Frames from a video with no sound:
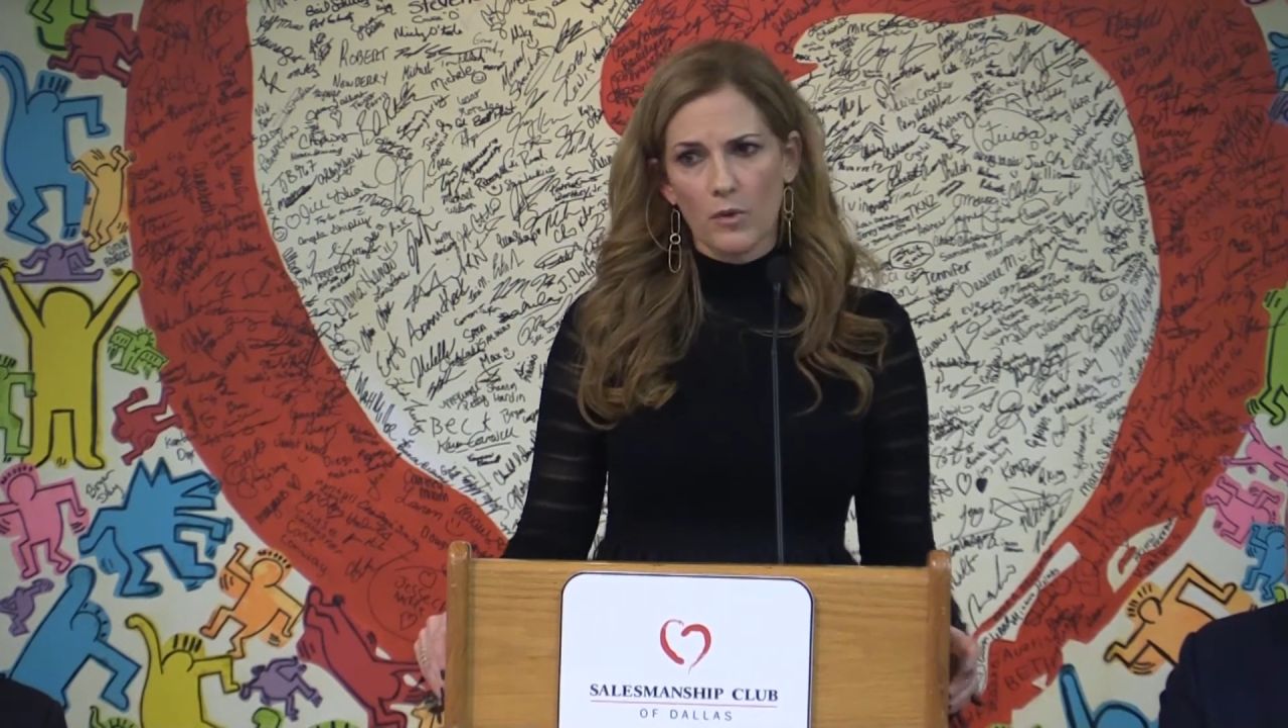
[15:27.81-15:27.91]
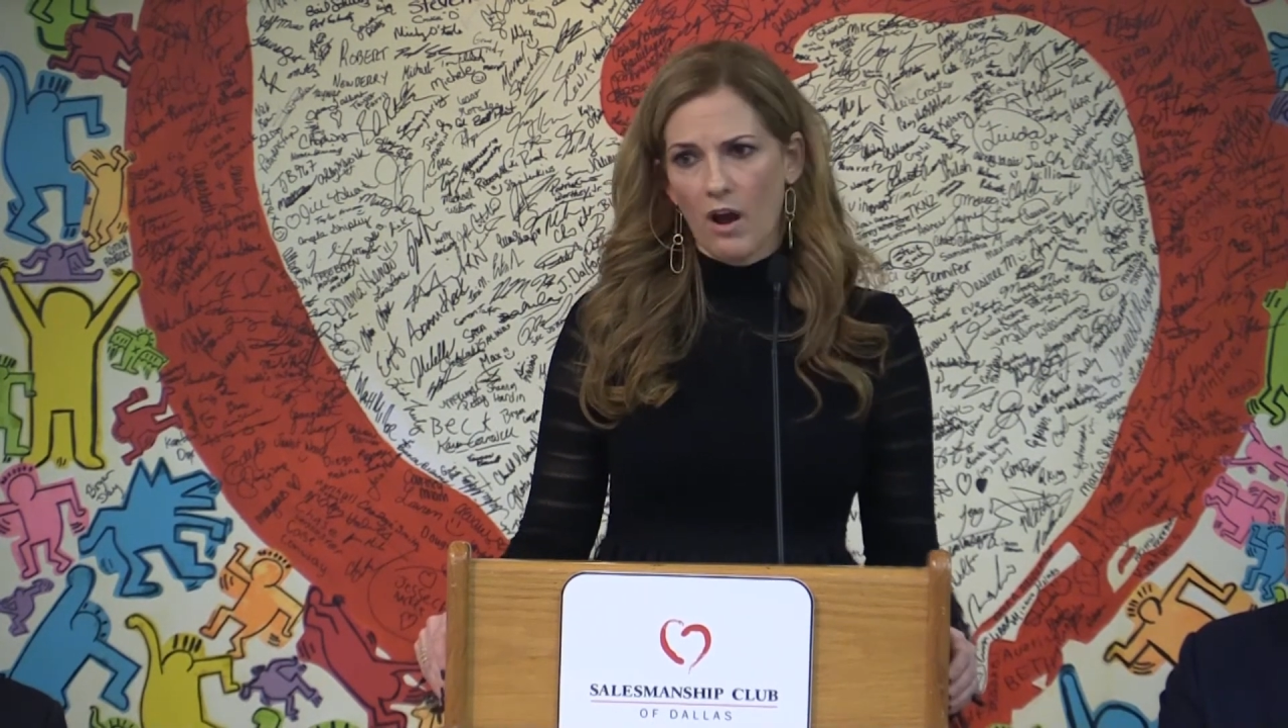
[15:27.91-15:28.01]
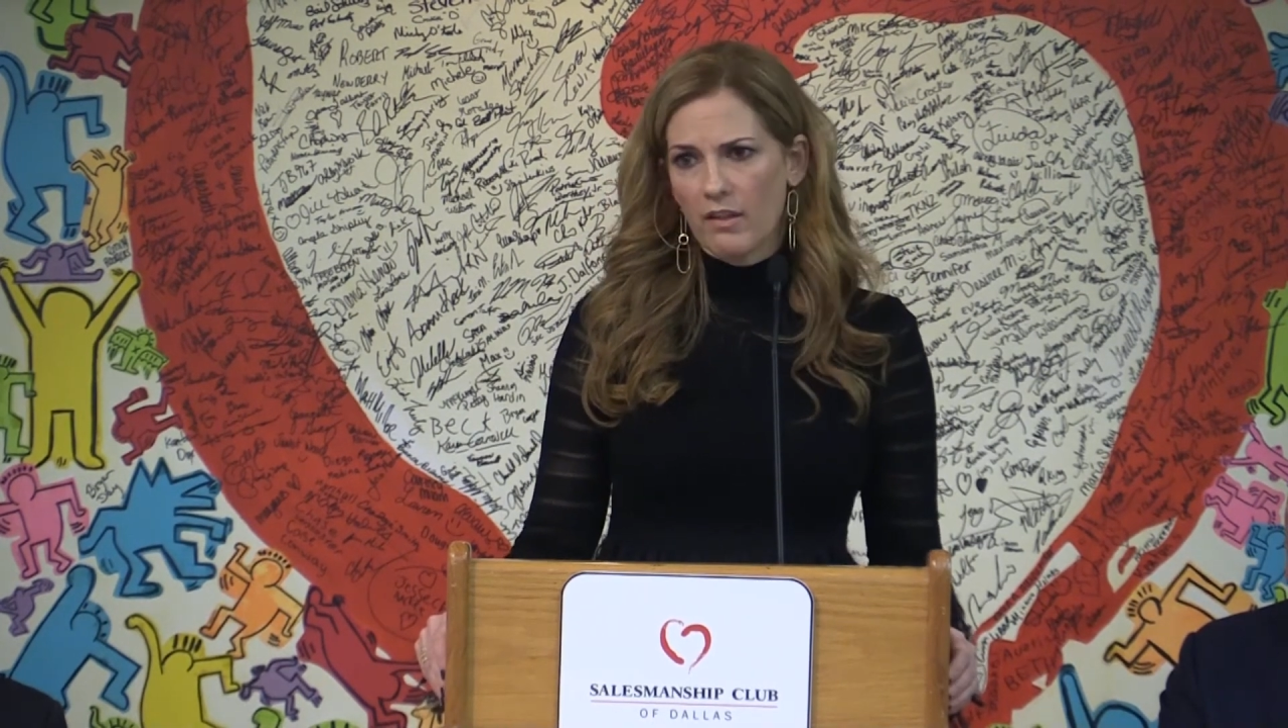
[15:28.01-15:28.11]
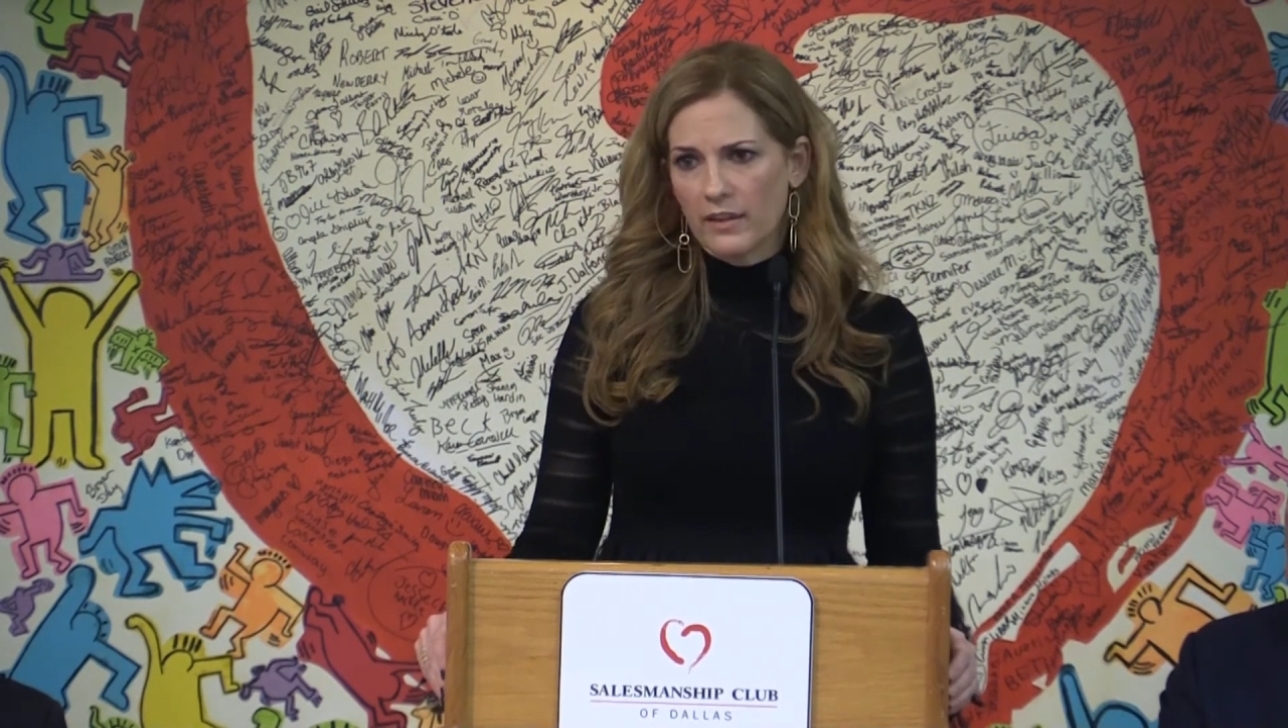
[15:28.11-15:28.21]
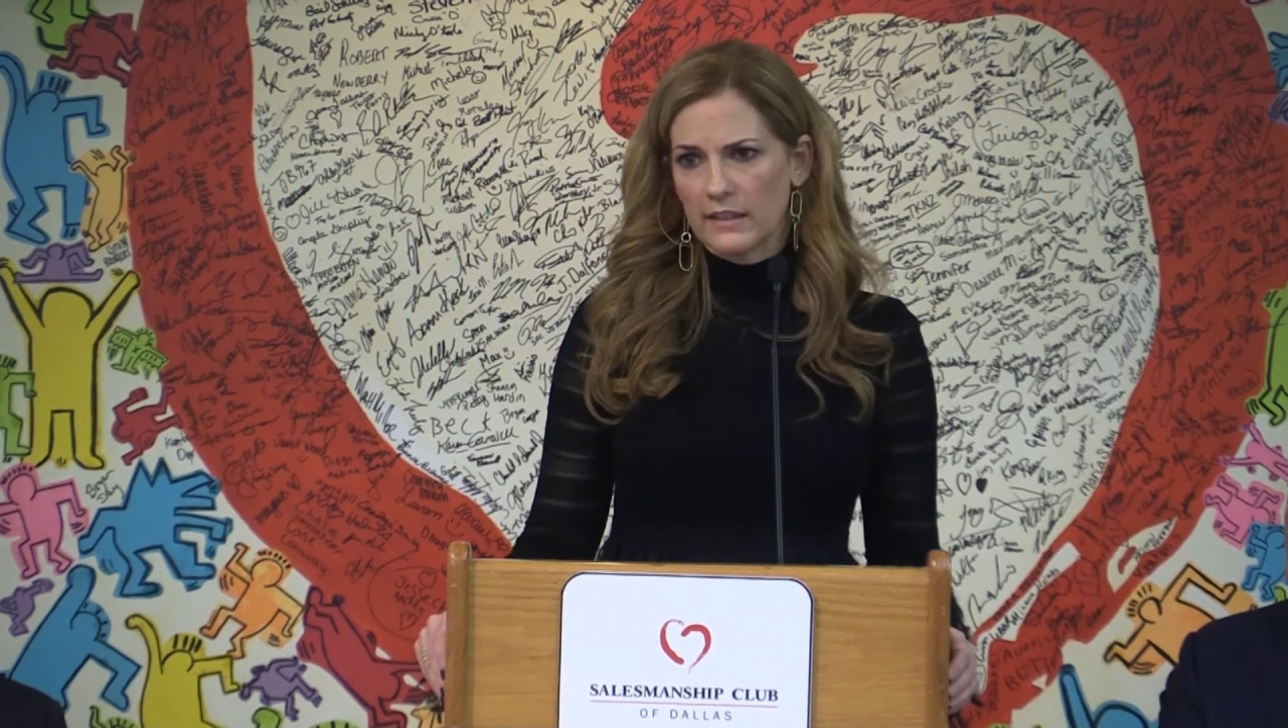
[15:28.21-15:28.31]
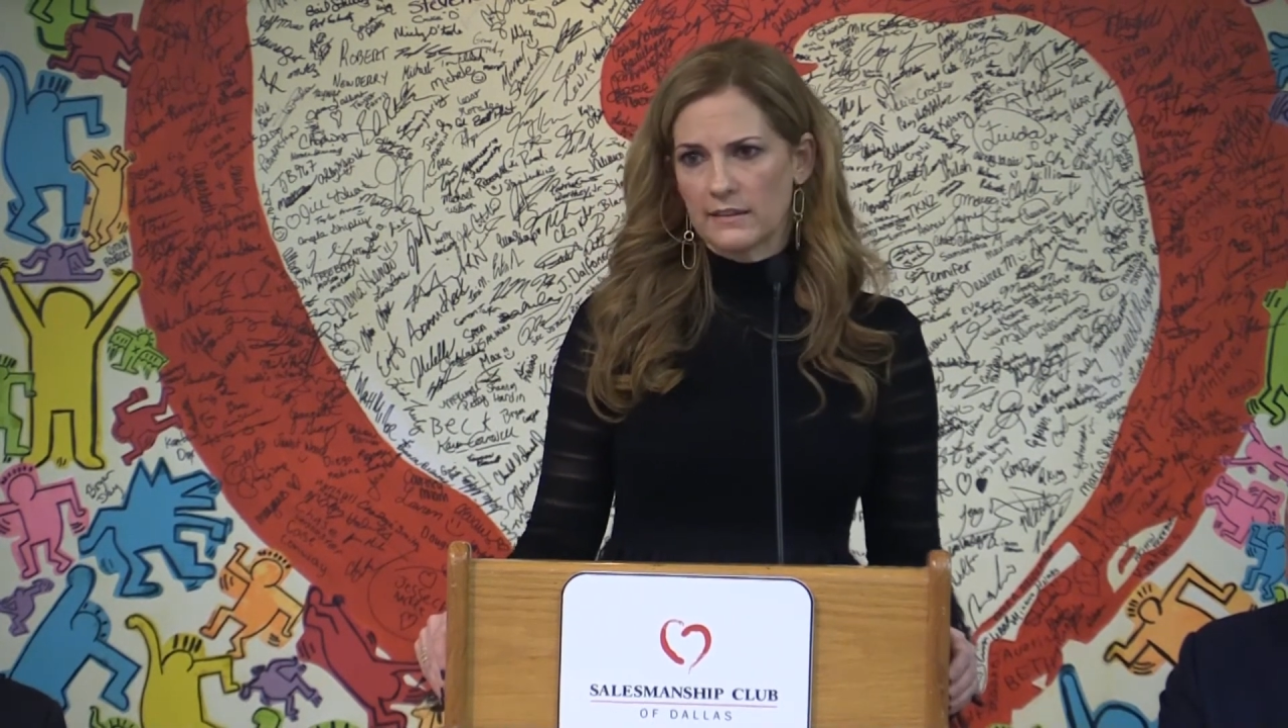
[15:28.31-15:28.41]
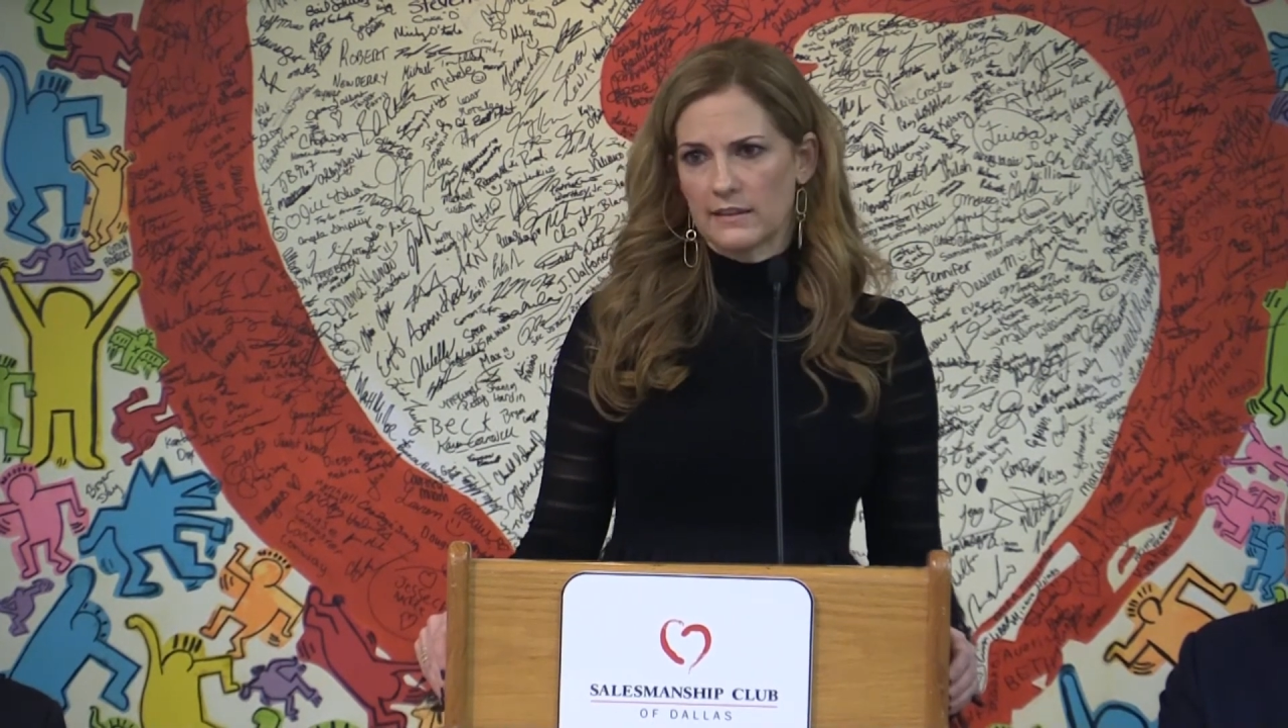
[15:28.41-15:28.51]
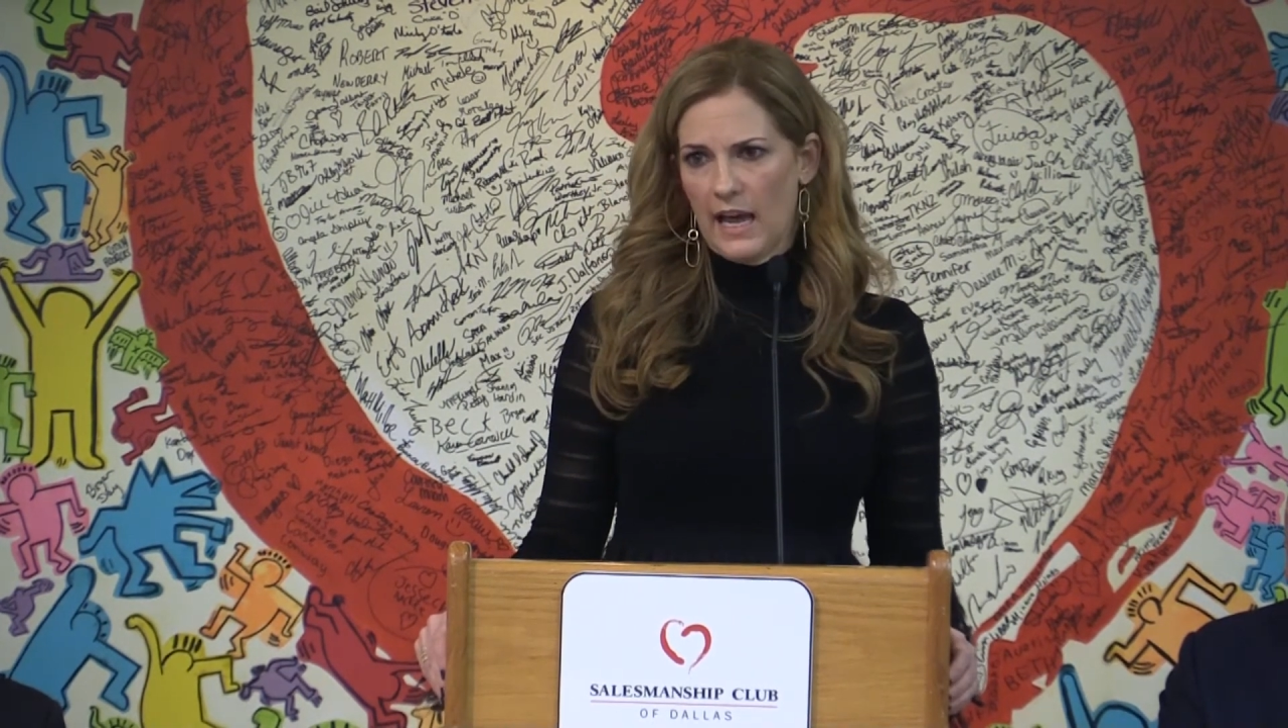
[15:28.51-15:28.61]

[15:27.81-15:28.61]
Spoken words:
Rawlings